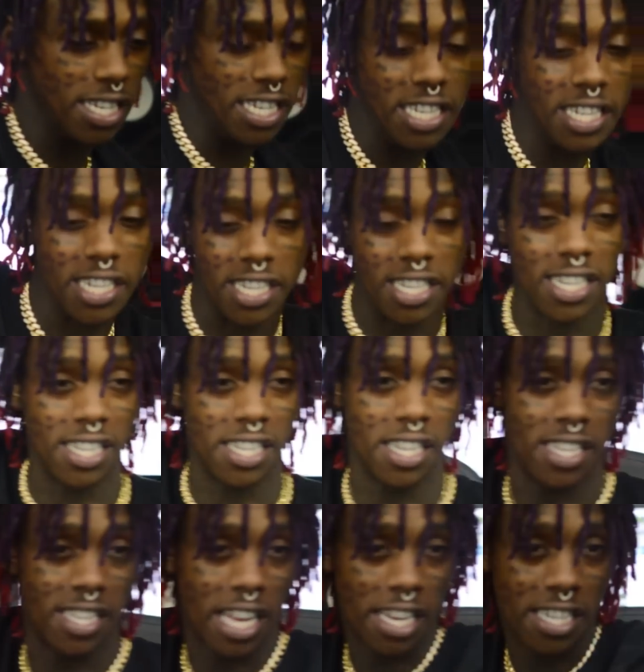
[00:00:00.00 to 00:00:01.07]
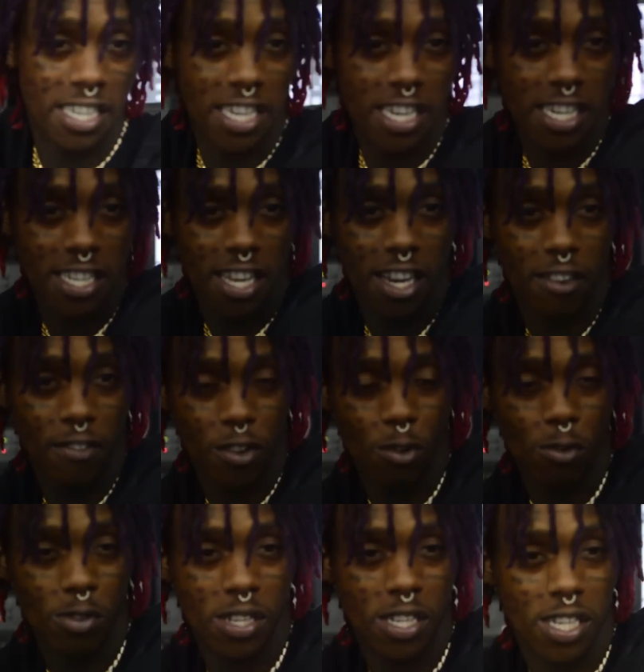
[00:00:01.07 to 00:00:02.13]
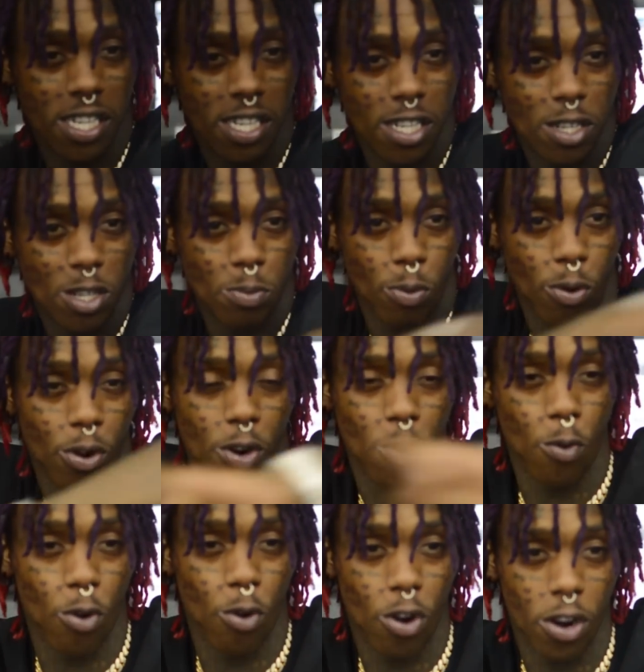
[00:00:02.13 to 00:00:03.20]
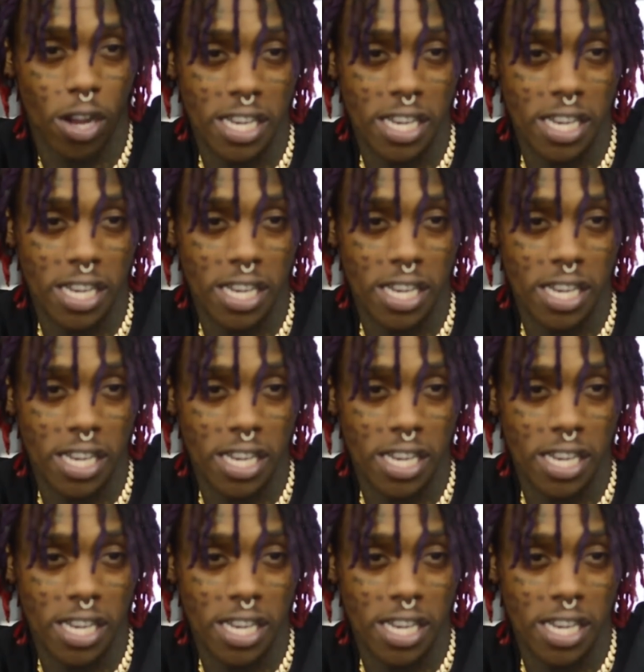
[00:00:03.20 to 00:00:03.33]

just he did just a say cheese interview to just explore the world.